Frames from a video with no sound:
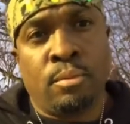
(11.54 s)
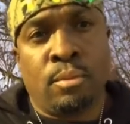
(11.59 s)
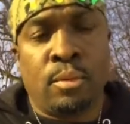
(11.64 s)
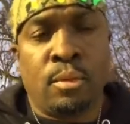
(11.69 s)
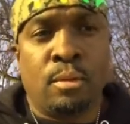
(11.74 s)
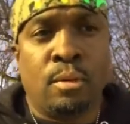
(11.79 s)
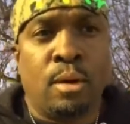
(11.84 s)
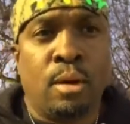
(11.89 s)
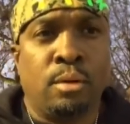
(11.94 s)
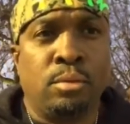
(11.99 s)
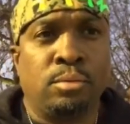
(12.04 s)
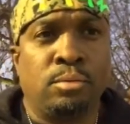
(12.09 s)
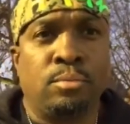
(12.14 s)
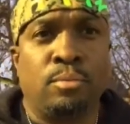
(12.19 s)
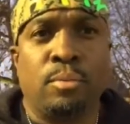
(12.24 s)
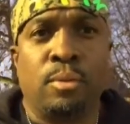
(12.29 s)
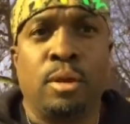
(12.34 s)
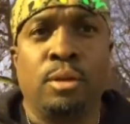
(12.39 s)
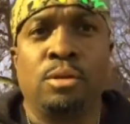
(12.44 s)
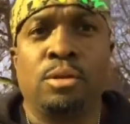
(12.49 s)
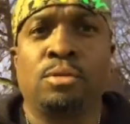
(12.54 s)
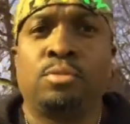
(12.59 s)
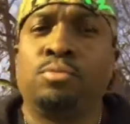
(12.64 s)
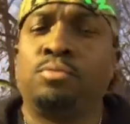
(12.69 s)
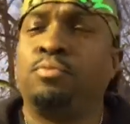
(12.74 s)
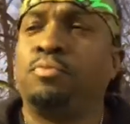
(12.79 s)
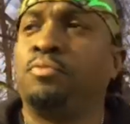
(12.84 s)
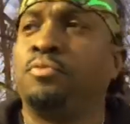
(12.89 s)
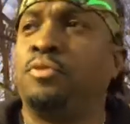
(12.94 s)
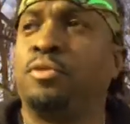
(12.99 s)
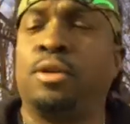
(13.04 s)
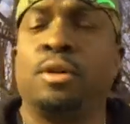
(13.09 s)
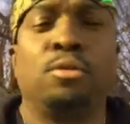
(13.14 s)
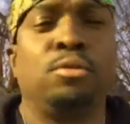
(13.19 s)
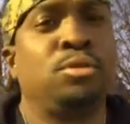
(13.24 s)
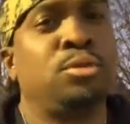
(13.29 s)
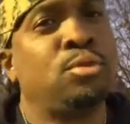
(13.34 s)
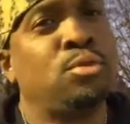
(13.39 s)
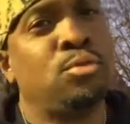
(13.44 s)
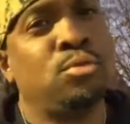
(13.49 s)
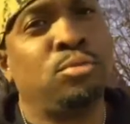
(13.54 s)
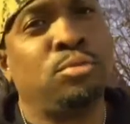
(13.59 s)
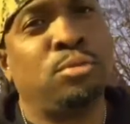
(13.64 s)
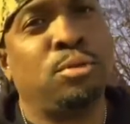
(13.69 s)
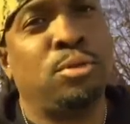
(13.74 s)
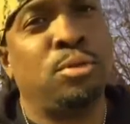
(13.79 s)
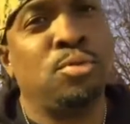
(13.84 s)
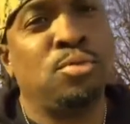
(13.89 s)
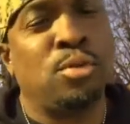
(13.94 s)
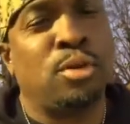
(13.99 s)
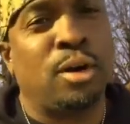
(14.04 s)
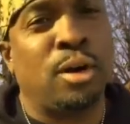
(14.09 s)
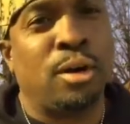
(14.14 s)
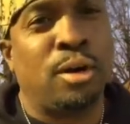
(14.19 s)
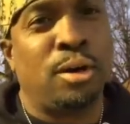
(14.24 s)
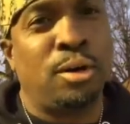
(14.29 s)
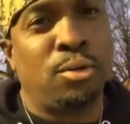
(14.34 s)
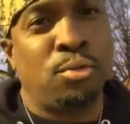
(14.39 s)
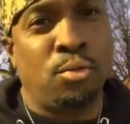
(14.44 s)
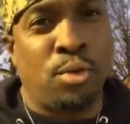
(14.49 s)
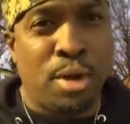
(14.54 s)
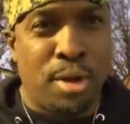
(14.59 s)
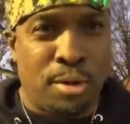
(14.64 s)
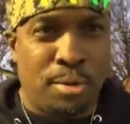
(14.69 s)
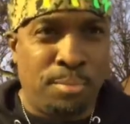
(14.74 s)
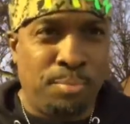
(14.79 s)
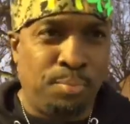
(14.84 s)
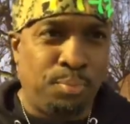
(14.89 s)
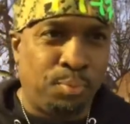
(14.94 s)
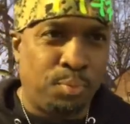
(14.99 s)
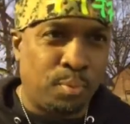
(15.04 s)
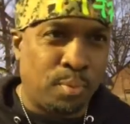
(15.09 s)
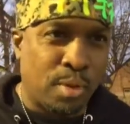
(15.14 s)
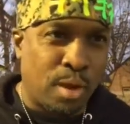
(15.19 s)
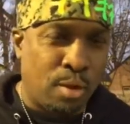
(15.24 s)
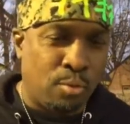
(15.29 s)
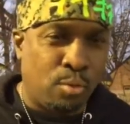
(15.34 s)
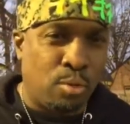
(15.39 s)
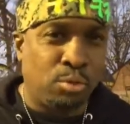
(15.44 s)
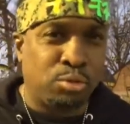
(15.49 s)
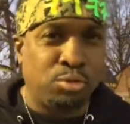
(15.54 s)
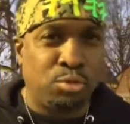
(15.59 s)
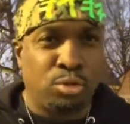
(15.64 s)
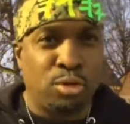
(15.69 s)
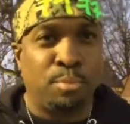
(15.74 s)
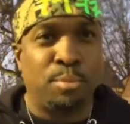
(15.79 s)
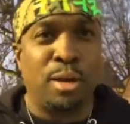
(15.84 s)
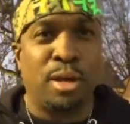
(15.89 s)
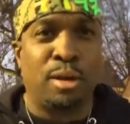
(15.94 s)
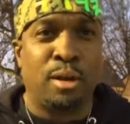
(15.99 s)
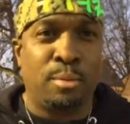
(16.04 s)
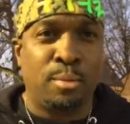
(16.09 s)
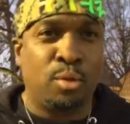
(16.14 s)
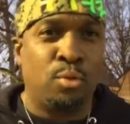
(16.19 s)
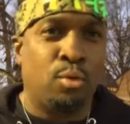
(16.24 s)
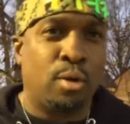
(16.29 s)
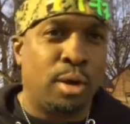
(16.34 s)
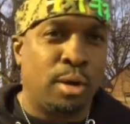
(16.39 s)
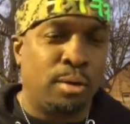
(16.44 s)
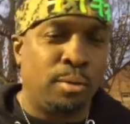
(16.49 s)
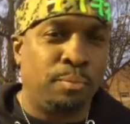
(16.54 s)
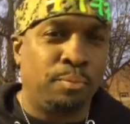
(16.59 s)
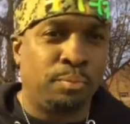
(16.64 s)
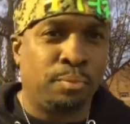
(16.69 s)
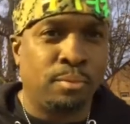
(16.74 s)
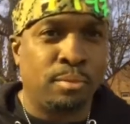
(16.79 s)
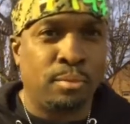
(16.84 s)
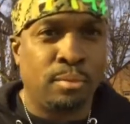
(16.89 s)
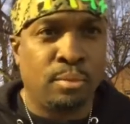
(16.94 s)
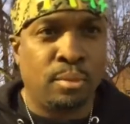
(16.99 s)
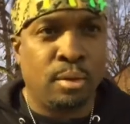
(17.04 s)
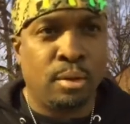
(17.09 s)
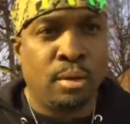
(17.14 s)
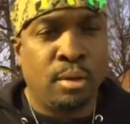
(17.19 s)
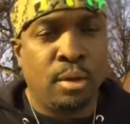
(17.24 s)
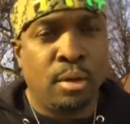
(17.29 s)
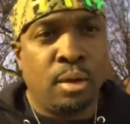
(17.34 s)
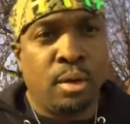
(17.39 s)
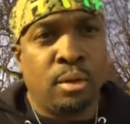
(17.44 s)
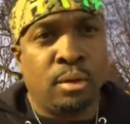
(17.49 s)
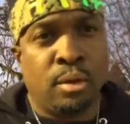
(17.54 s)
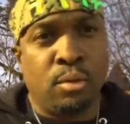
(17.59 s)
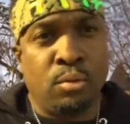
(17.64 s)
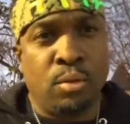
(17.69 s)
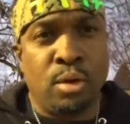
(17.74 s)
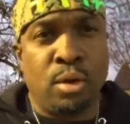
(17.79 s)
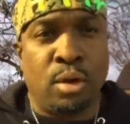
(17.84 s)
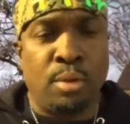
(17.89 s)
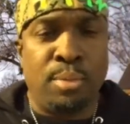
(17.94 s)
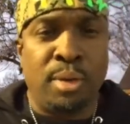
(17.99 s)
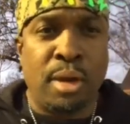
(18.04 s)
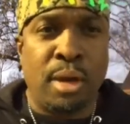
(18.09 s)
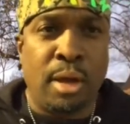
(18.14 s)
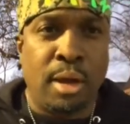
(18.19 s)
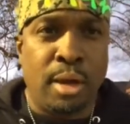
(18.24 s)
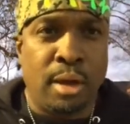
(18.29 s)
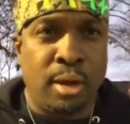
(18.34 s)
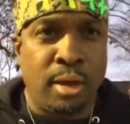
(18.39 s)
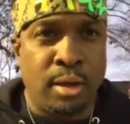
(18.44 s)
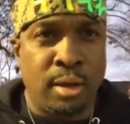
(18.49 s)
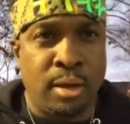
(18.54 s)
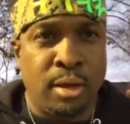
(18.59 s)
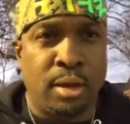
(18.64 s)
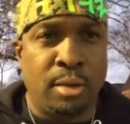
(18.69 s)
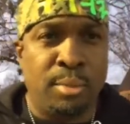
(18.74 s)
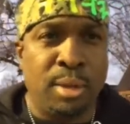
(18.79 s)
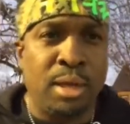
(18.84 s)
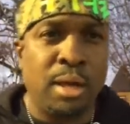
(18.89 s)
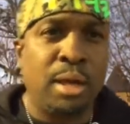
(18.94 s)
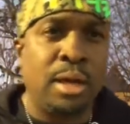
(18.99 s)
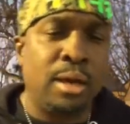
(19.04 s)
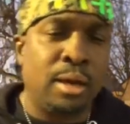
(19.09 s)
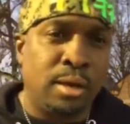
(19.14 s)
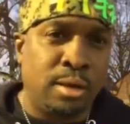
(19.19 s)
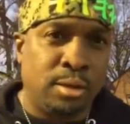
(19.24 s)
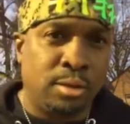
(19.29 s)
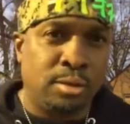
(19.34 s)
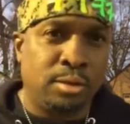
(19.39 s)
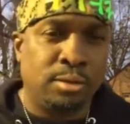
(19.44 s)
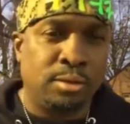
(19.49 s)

I just, for those of you who are unaware, I want you to become aware that we are behind enemy lines.